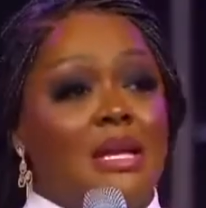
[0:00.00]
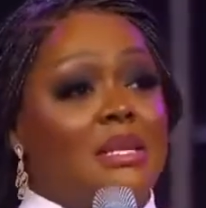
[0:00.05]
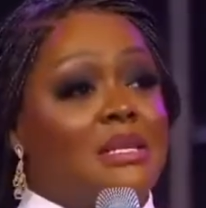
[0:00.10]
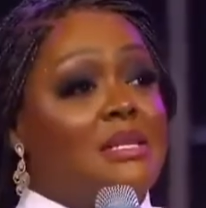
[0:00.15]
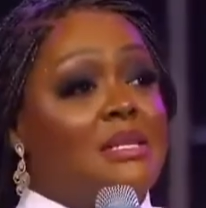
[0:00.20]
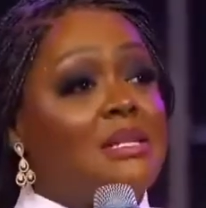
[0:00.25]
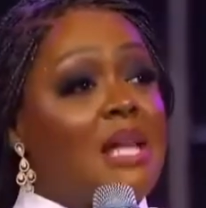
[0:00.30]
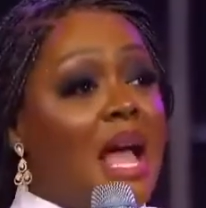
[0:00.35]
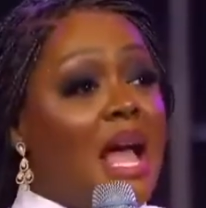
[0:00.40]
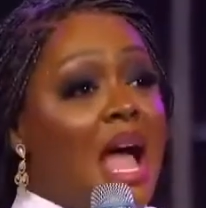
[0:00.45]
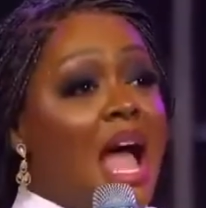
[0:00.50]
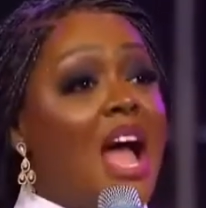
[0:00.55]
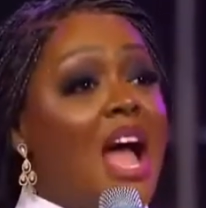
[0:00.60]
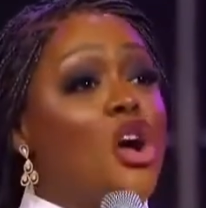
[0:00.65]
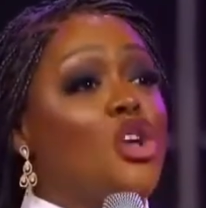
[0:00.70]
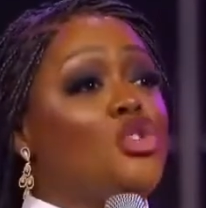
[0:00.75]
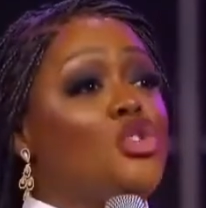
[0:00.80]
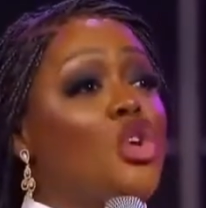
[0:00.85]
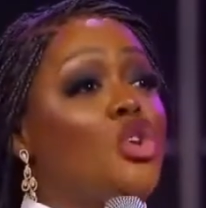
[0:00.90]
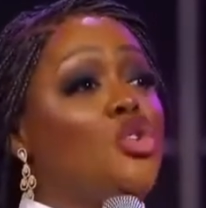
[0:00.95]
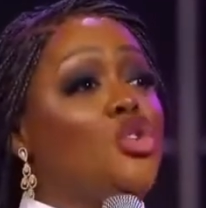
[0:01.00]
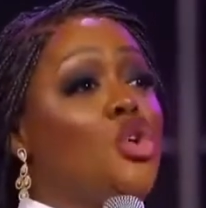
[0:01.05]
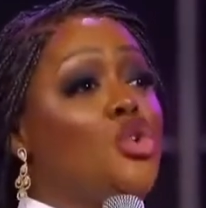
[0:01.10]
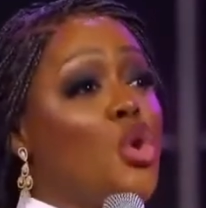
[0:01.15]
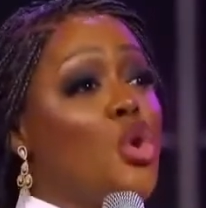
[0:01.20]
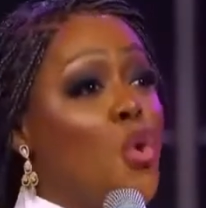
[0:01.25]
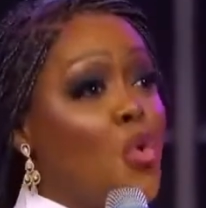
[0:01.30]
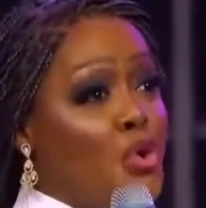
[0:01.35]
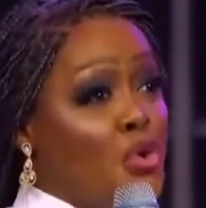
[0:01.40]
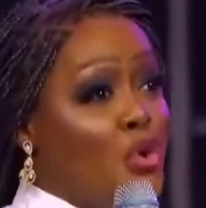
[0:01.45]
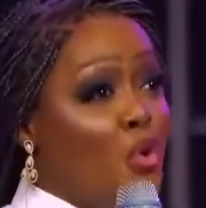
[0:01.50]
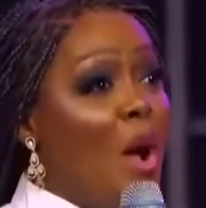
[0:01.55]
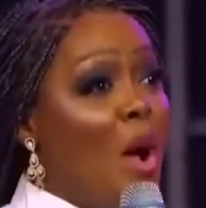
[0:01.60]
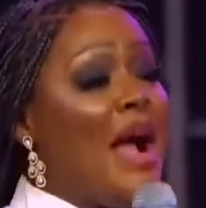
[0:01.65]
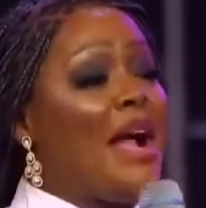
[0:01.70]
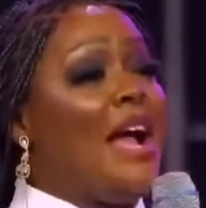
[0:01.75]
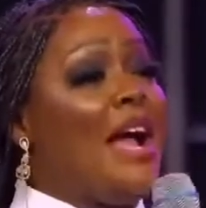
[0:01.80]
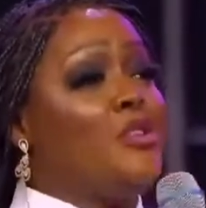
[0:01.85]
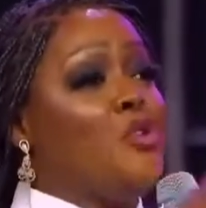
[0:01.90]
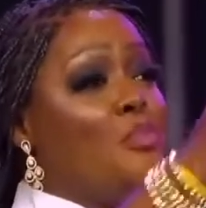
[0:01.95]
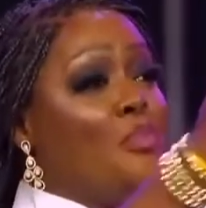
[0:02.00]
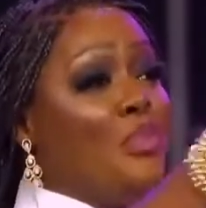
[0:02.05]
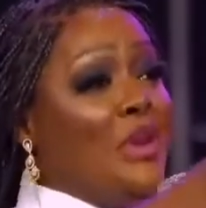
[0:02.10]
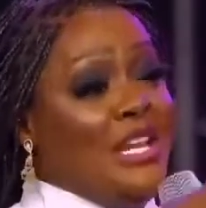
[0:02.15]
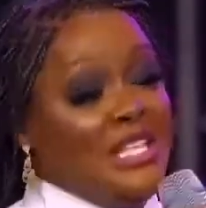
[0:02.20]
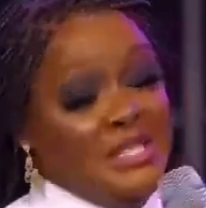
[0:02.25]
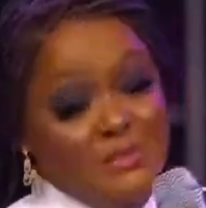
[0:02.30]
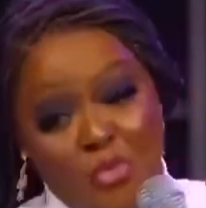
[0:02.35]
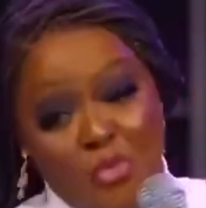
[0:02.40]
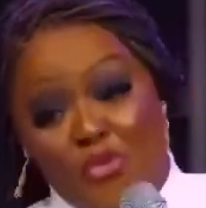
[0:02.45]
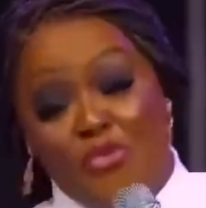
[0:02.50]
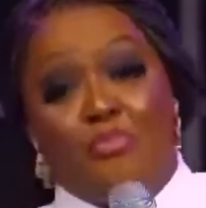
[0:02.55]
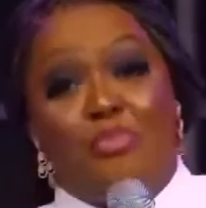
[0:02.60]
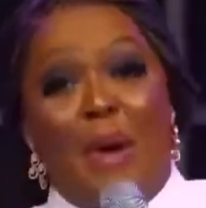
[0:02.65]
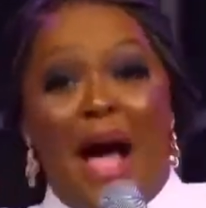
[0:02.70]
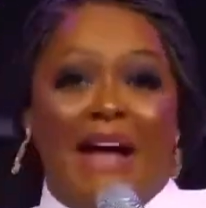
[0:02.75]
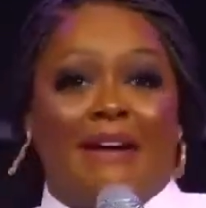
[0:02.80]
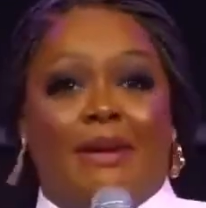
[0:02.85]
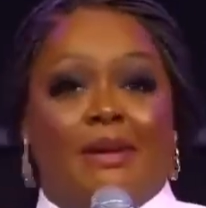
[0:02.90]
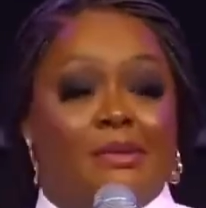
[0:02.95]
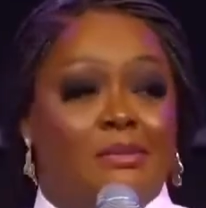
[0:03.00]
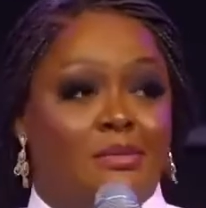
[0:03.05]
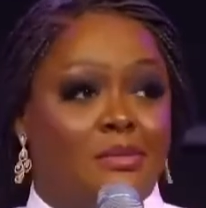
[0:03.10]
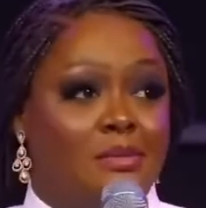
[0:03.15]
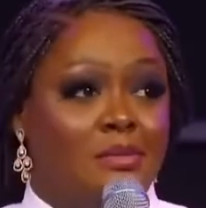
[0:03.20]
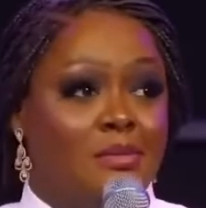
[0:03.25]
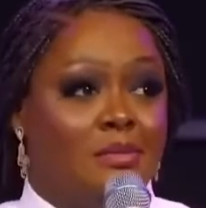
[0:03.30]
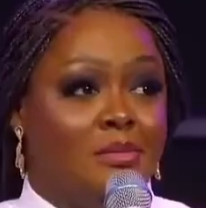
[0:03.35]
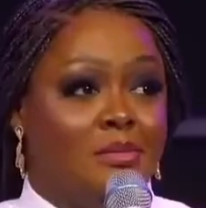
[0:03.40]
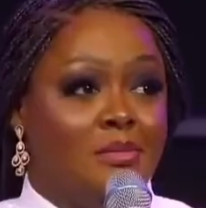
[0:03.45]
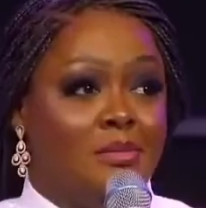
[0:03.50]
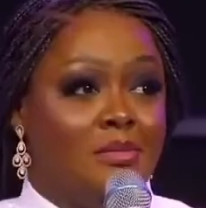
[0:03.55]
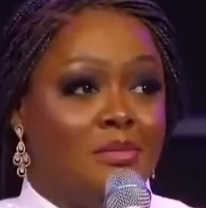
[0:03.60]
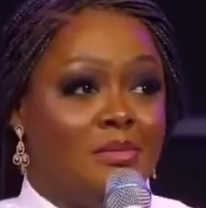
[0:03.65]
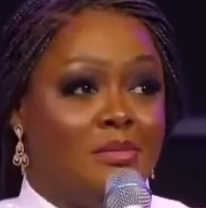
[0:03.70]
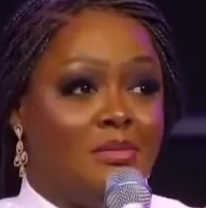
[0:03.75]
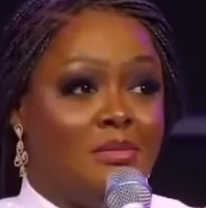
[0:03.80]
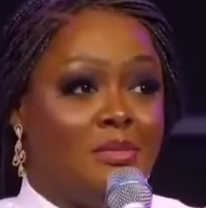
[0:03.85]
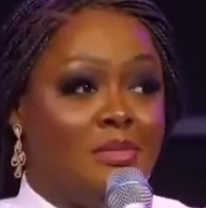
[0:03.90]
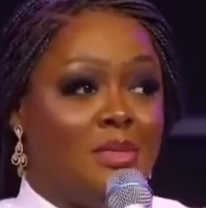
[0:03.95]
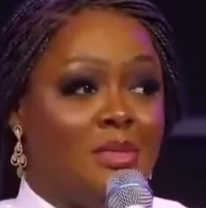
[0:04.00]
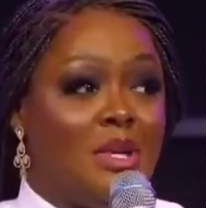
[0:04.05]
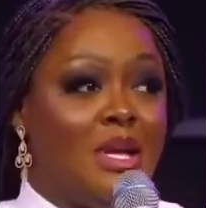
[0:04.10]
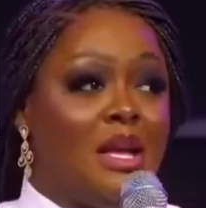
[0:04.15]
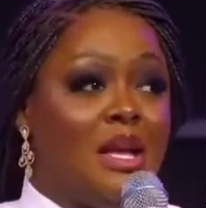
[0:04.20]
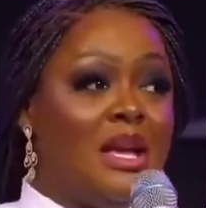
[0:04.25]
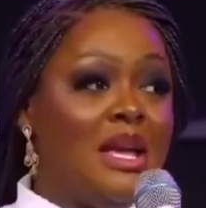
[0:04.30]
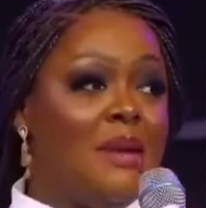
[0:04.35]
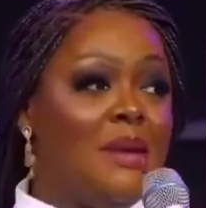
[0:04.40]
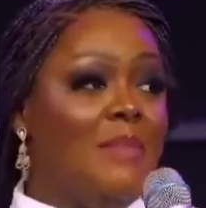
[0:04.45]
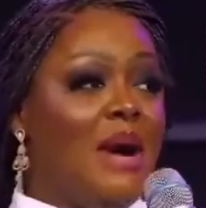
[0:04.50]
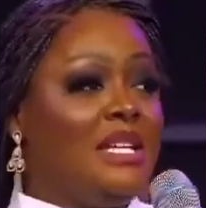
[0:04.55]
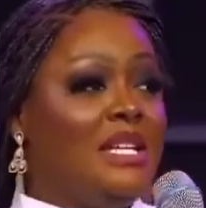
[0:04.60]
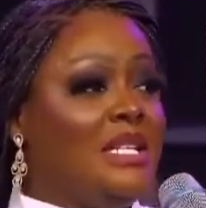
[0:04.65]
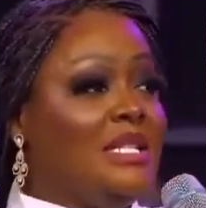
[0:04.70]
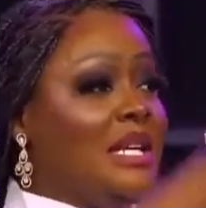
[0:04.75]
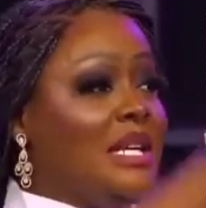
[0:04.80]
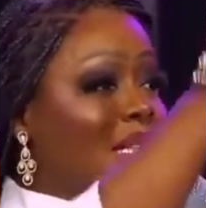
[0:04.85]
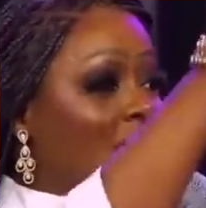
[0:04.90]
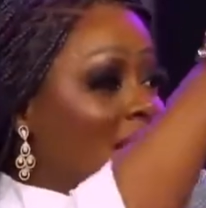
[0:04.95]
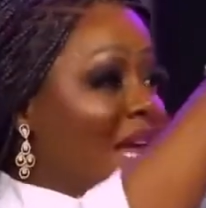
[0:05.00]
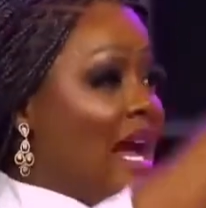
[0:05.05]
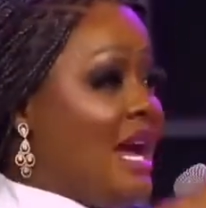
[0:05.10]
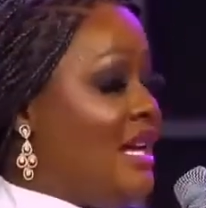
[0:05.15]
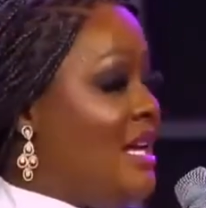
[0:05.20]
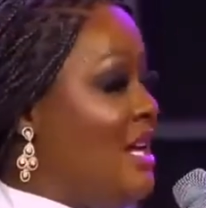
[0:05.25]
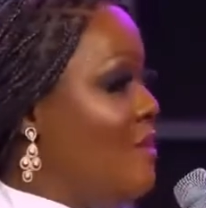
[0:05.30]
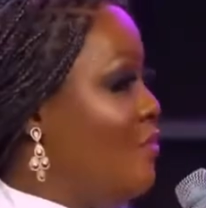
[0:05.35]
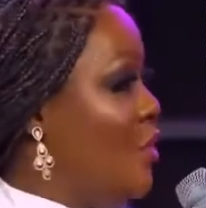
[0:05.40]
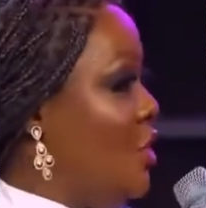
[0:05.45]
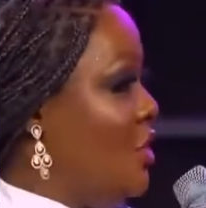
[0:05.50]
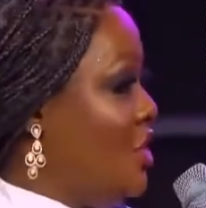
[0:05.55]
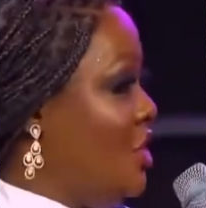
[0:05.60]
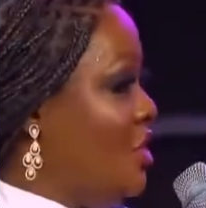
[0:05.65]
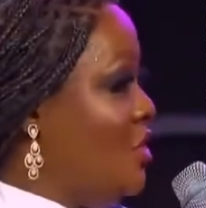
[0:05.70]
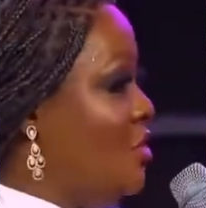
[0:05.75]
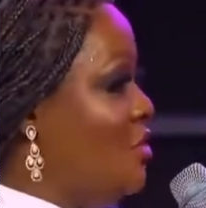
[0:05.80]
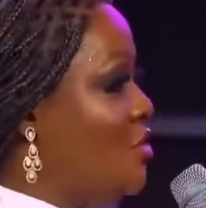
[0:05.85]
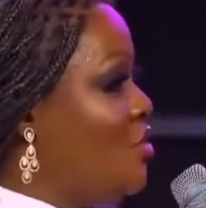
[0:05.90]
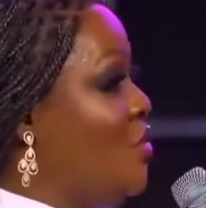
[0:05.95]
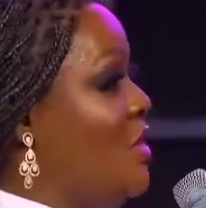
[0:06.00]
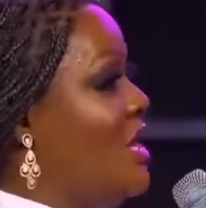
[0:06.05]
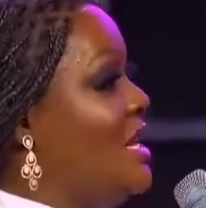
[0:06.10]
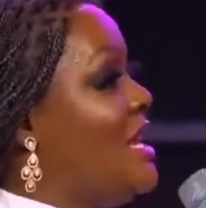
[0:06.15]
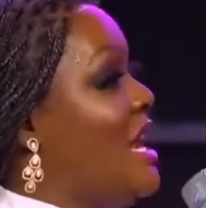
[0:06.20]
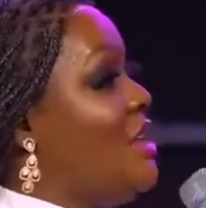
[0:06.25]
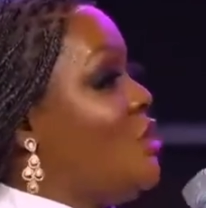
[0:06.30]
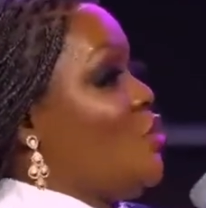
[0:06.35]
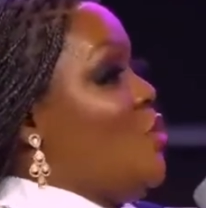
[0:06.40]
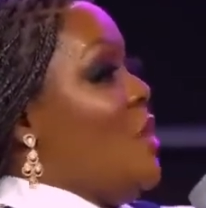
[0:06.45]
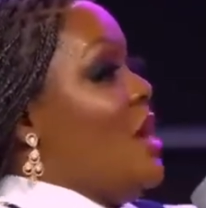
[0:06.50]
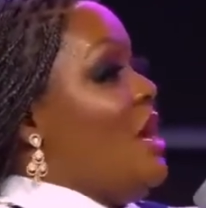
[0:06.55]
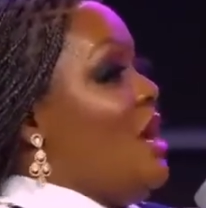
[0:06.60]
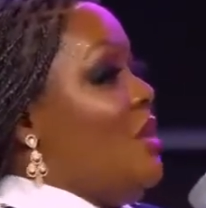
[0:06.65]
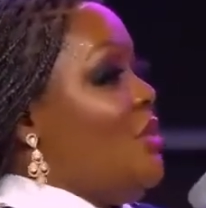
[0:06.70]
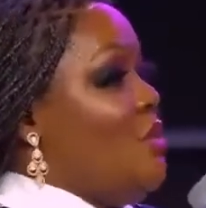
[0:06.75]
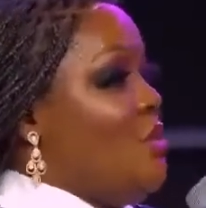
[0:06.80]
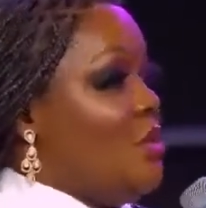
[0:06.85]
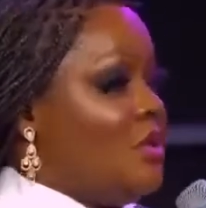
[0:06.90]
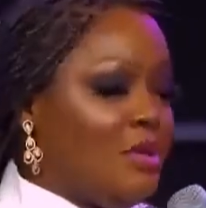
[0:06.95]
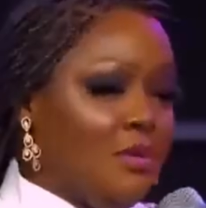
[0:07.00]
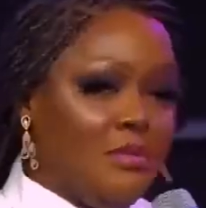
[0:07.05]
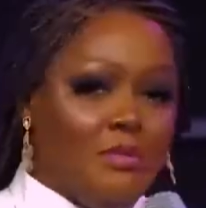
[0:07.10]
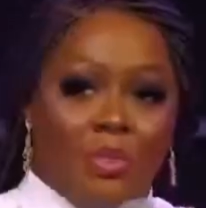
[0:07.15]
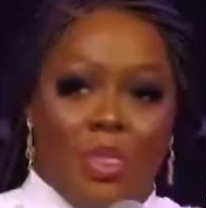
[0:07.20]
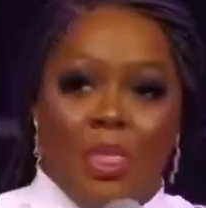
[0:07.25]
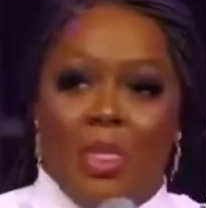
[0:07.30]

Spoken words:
Sir, I also don't know who you are. Can you please move back? Imagine a tiny body doing that to an adult.